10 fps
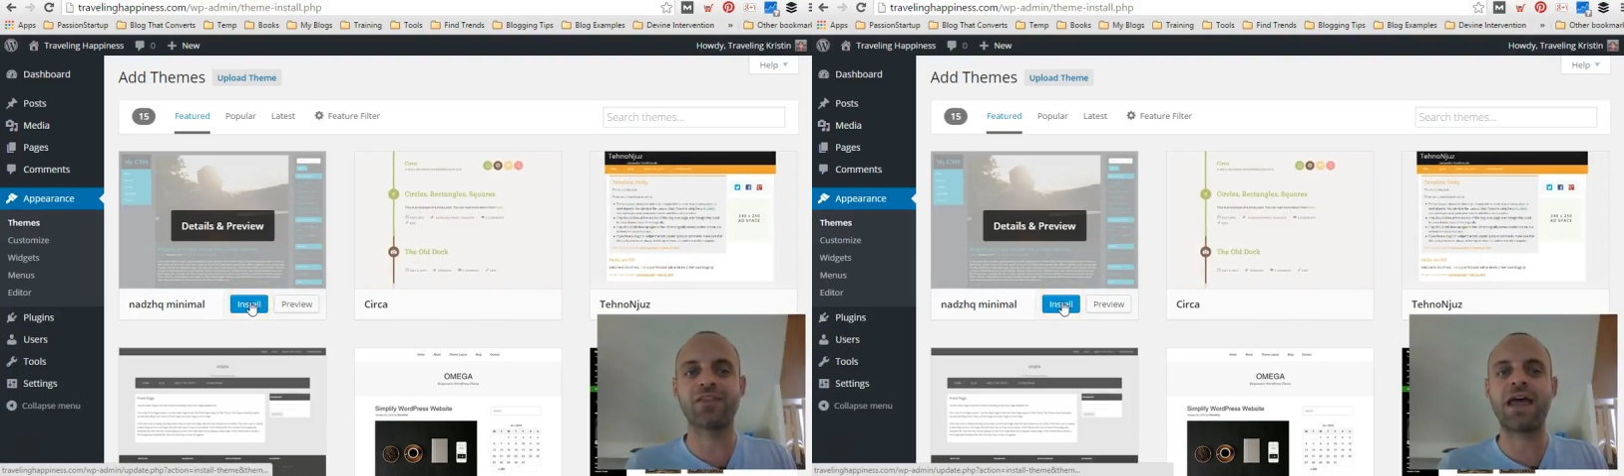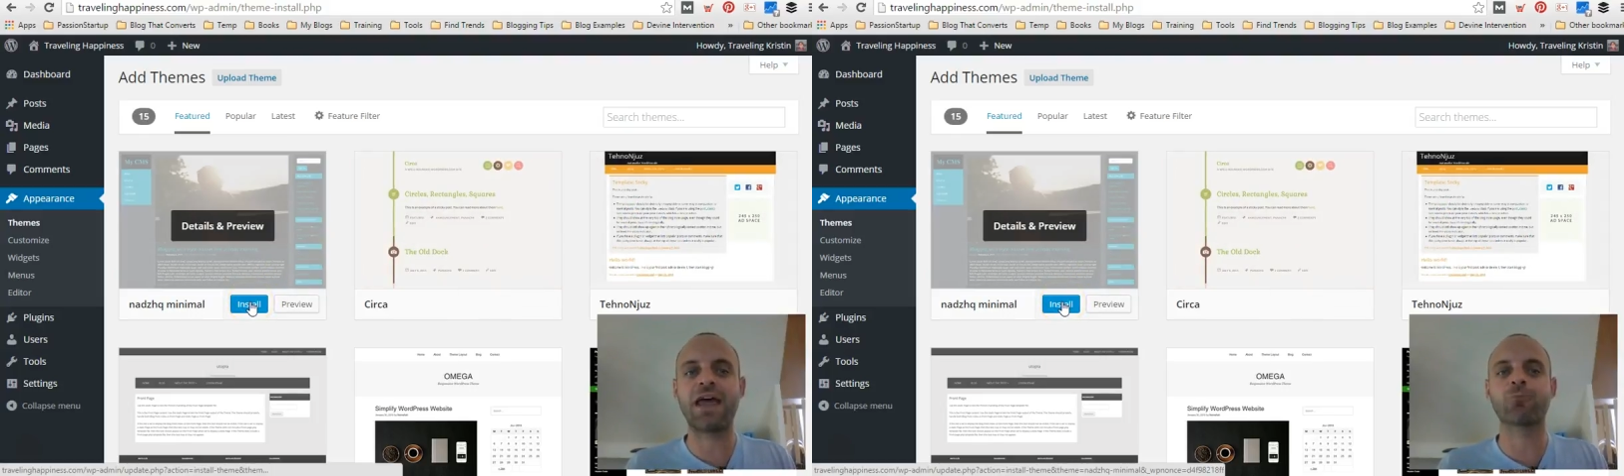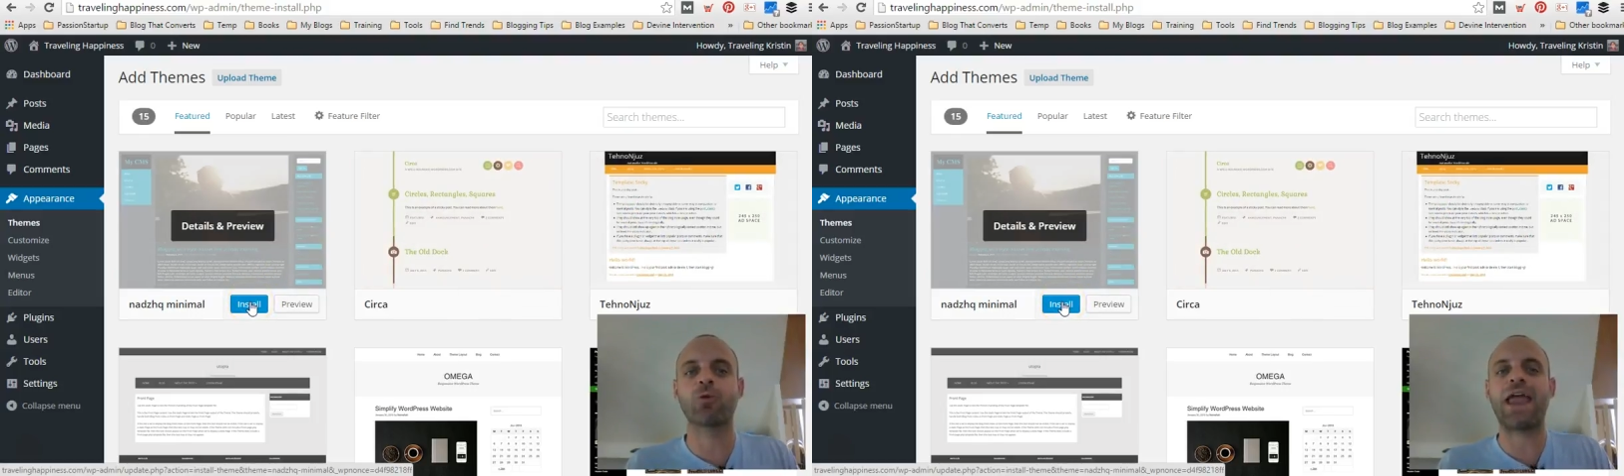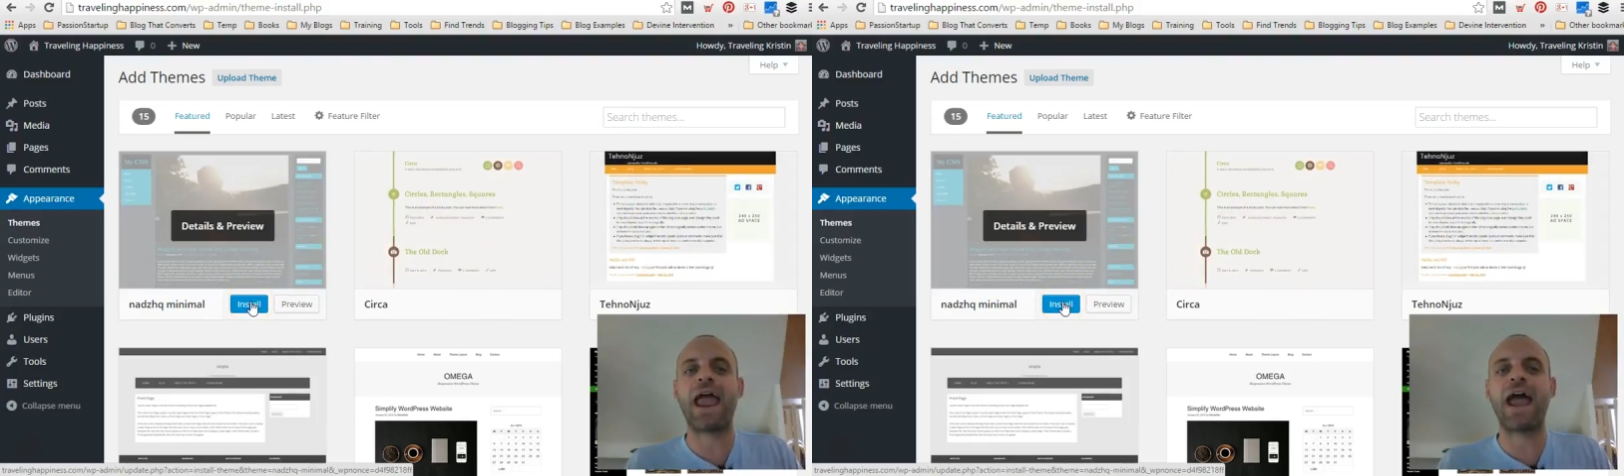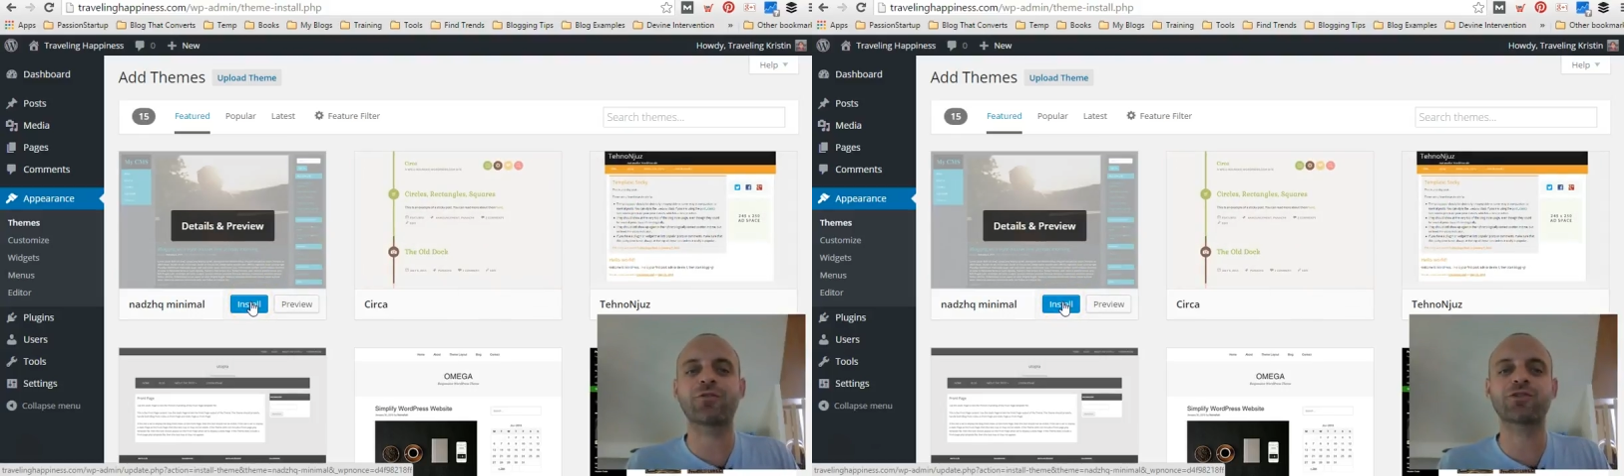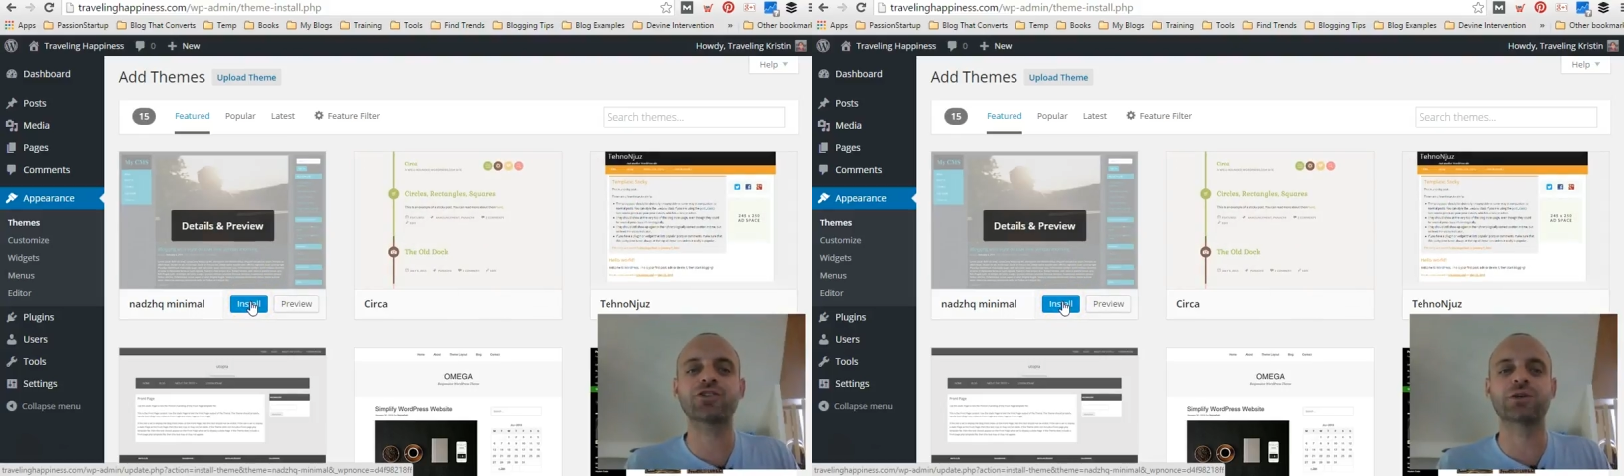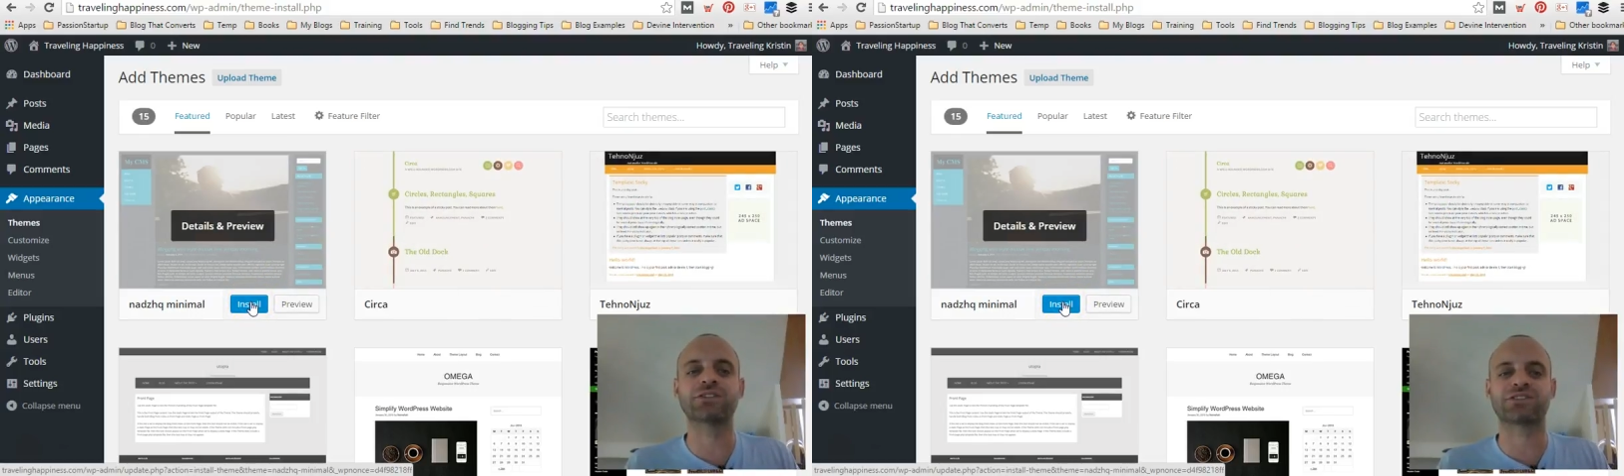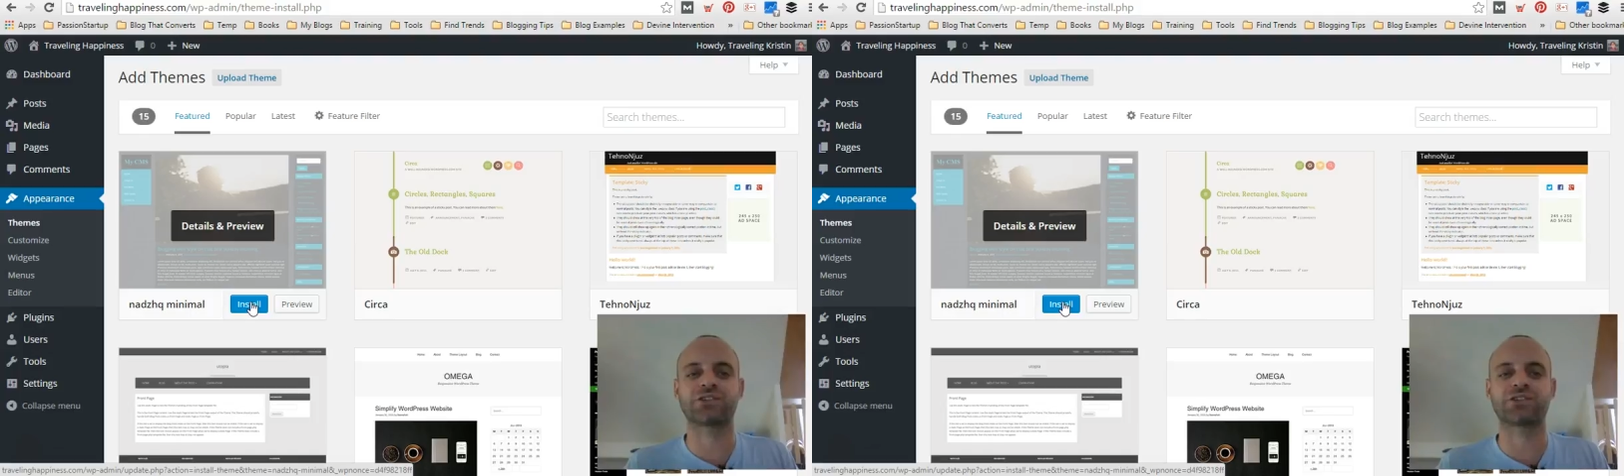And then after you
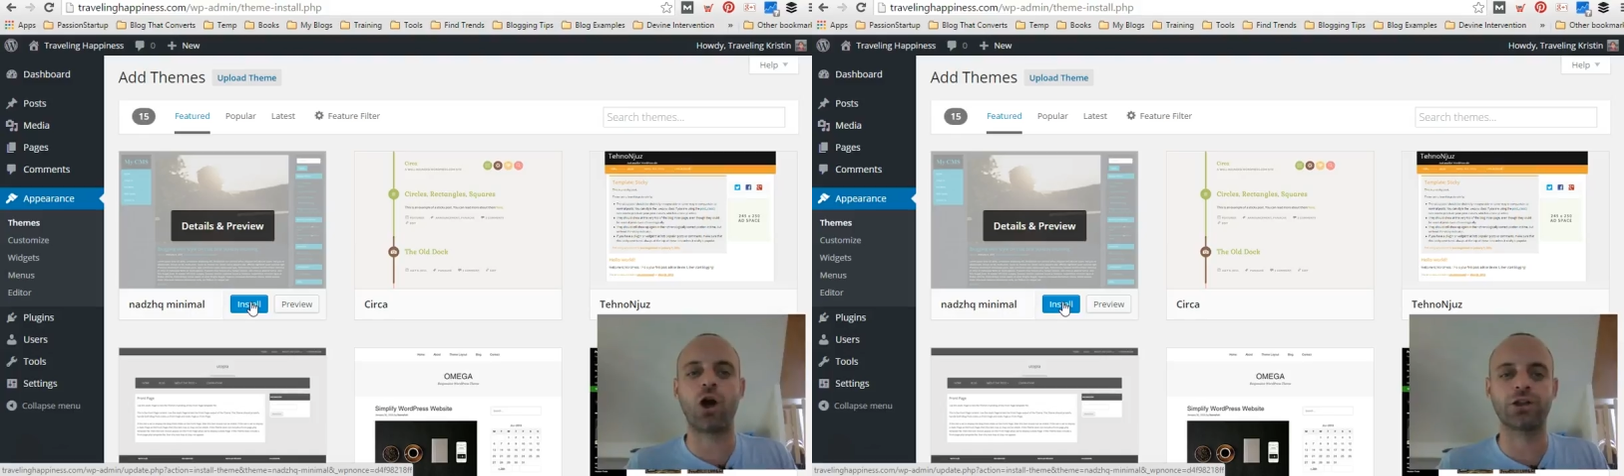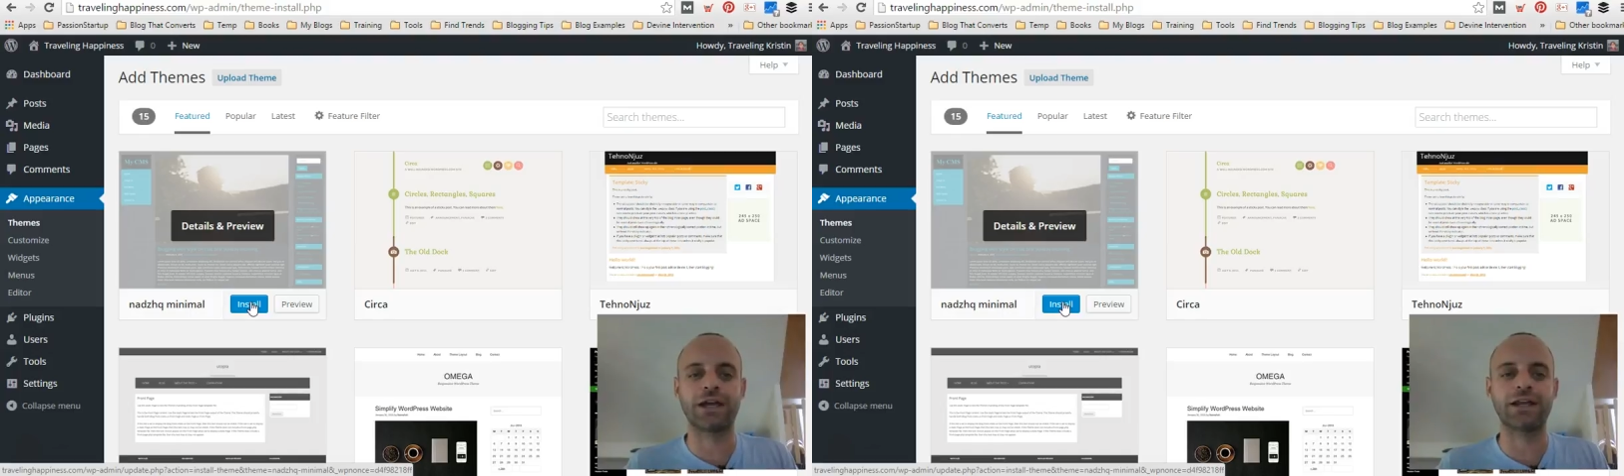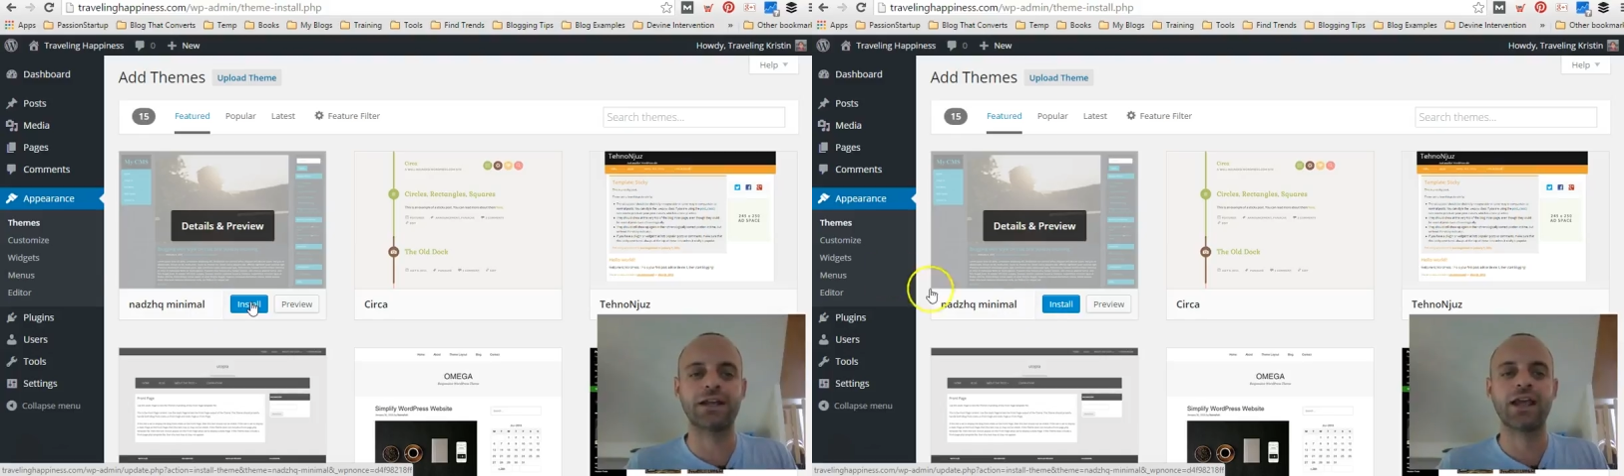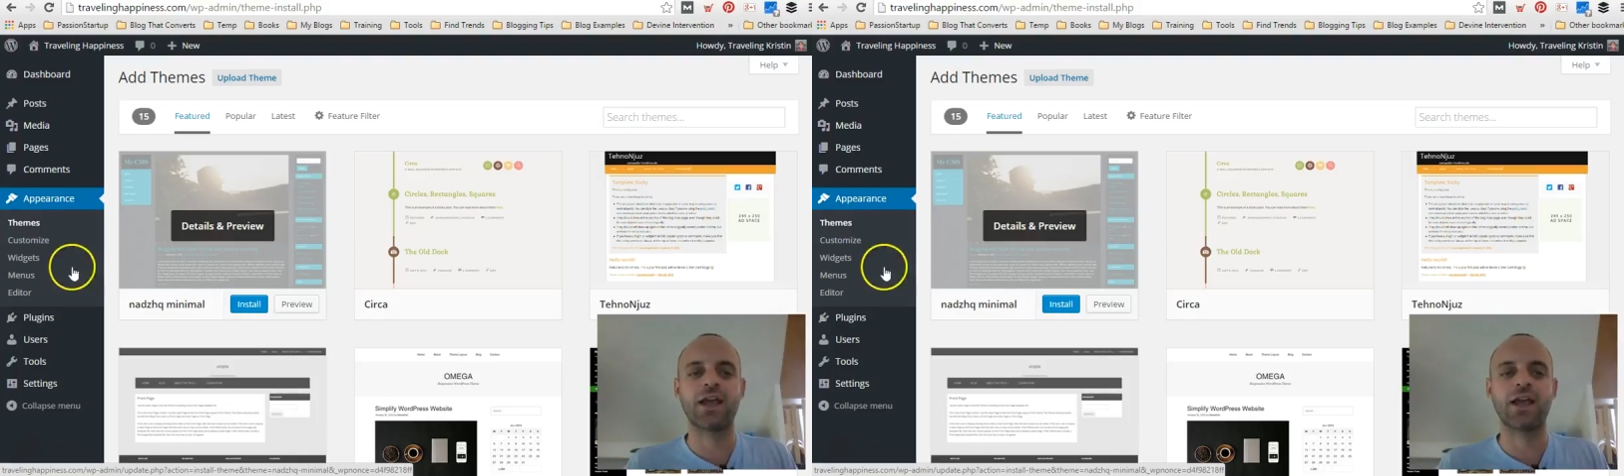install it,